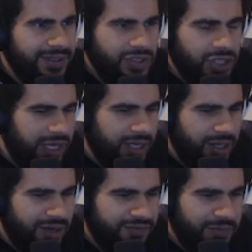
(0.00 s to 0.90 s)
shake it
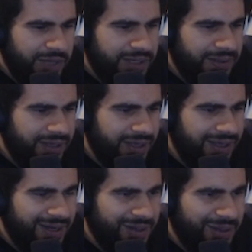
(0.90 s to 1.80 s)
off, man.
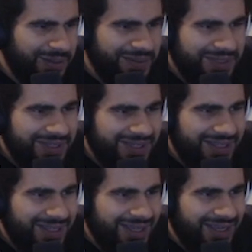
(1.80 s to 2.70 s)
I don't know.
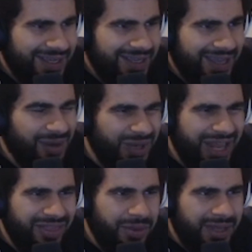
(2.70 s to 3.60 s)
I don't
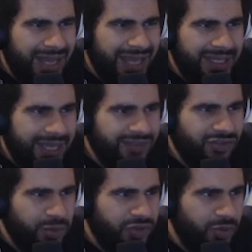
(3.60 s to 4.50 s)
let it get
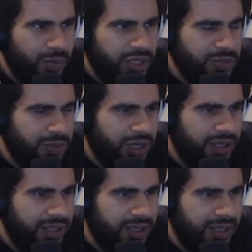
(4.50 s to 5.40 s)
to me too much,
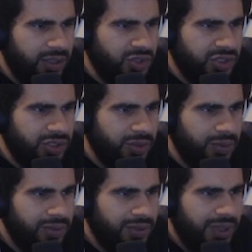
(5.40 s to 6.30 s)
but I used
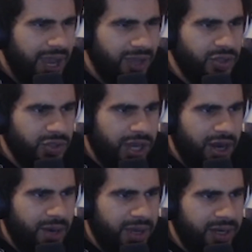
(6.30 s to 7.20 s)
to
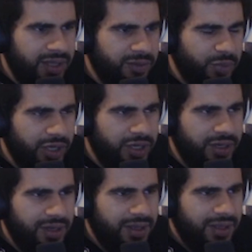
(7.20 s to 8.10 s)
care about it, but
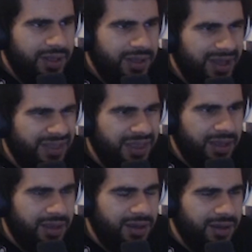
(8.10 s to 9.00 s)
I
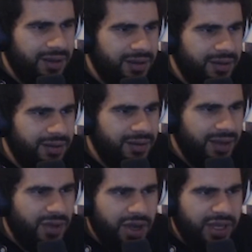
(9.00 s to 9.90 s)
think
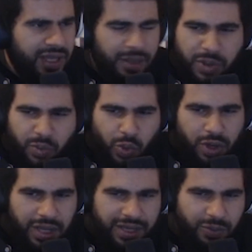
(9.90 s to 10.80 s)
I've gotten like a bit
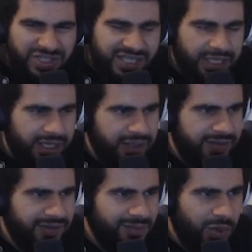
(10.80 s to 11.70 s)
more like
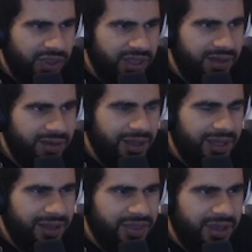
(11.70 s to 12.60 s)
resilient with it,
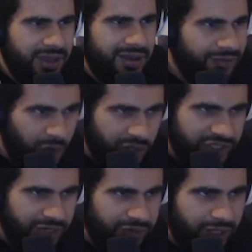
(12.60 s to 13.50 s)
and I think
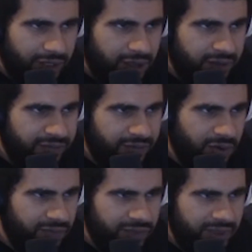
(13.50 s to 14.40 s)
focusing on the love
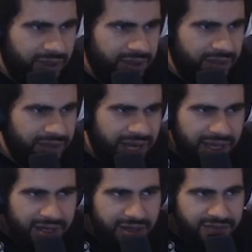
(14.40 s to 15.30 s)
over the
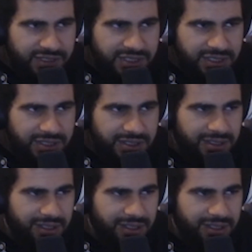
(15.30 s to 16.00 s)
negatives